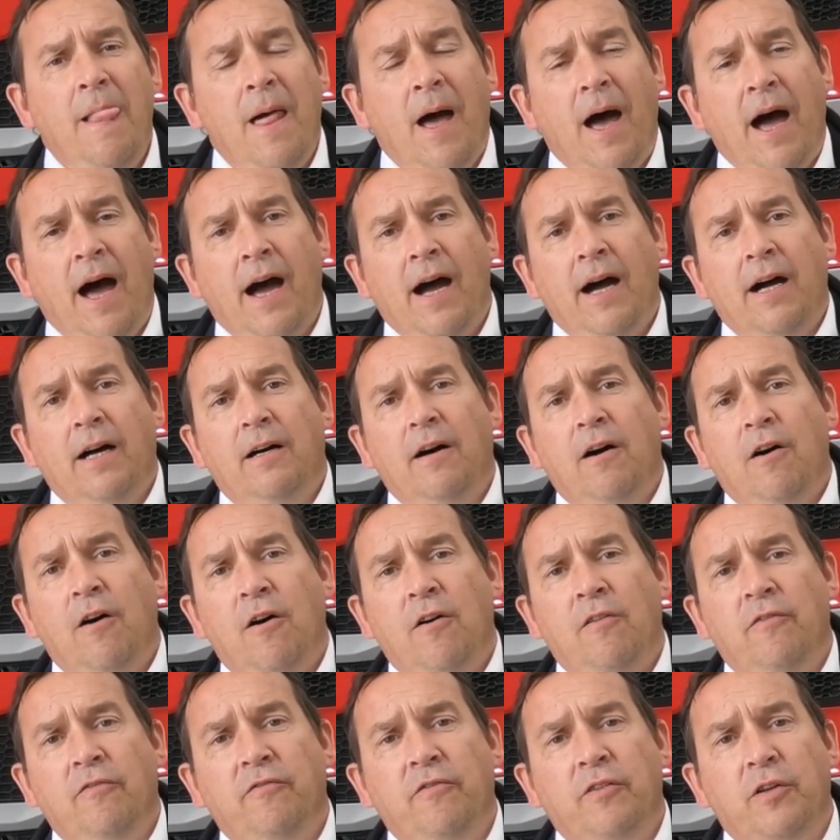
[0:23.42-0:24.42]

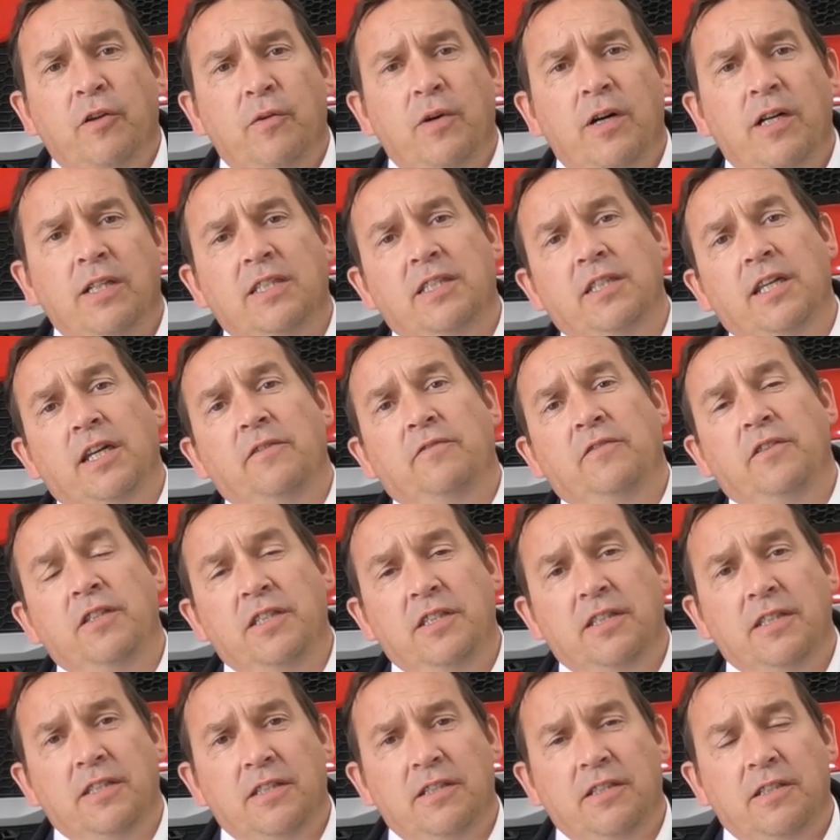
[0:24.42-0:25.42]
of required safety
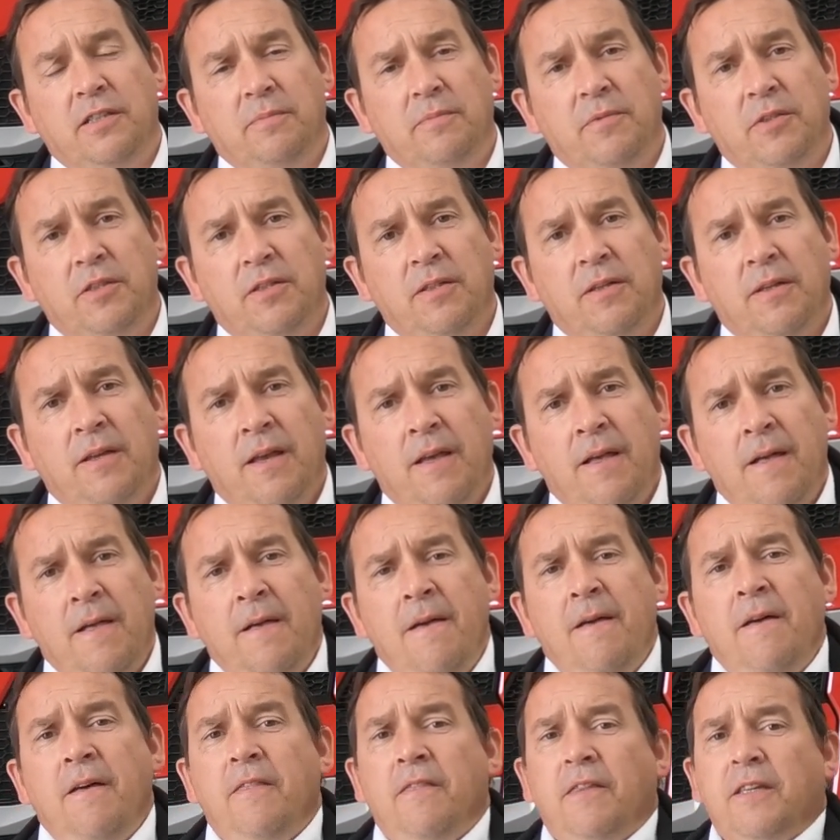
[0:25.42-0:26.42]
systems.
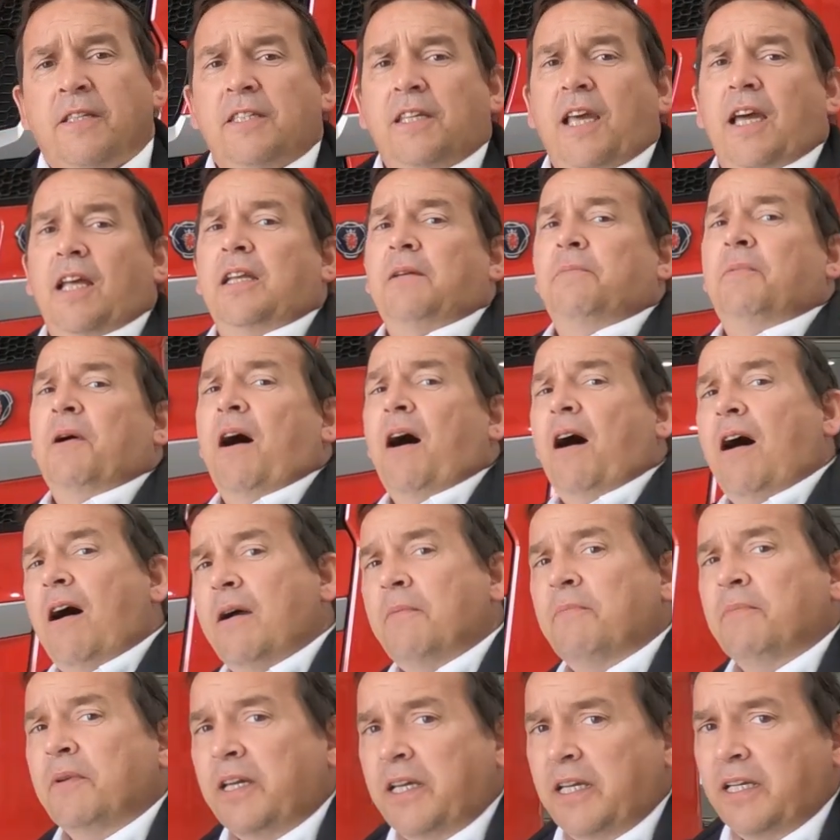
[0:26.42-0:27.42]
The Scania
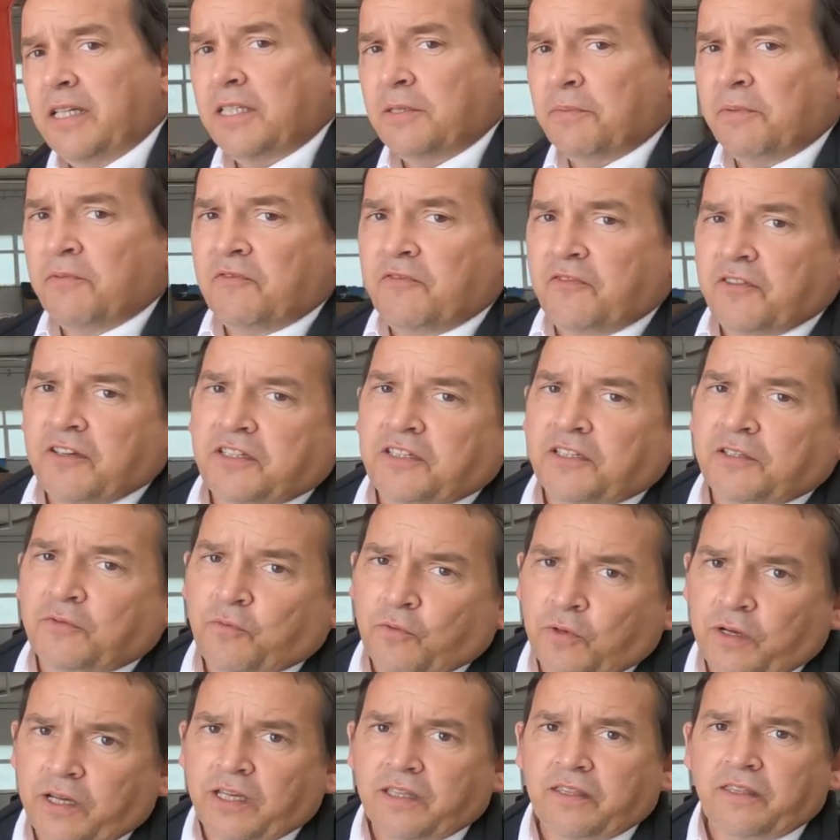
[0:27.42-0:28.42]
behind me has been fitted
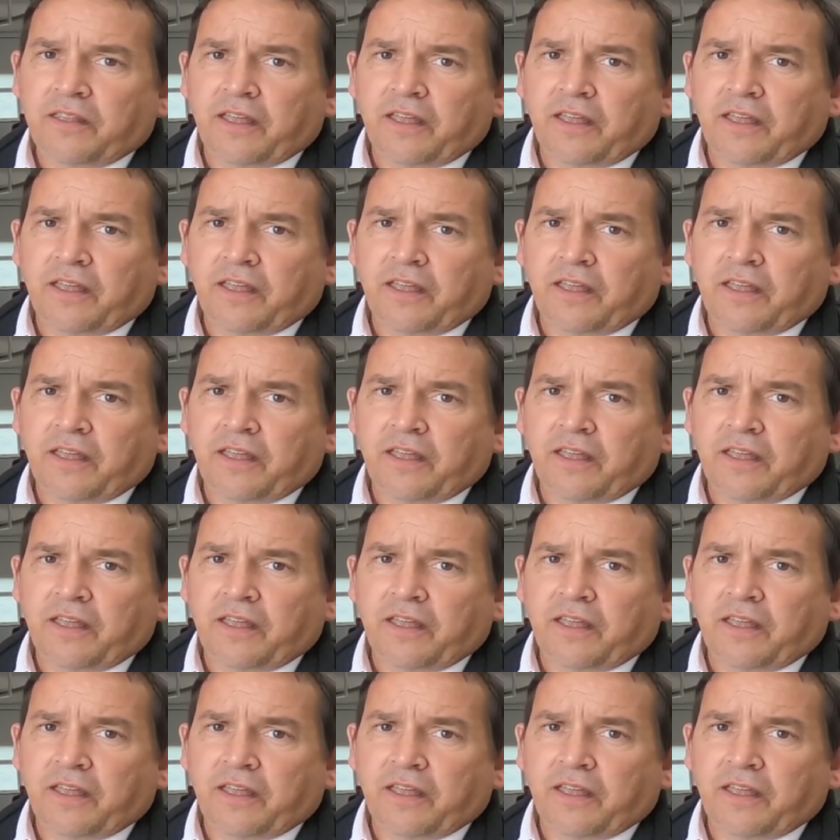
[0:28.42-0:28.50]
with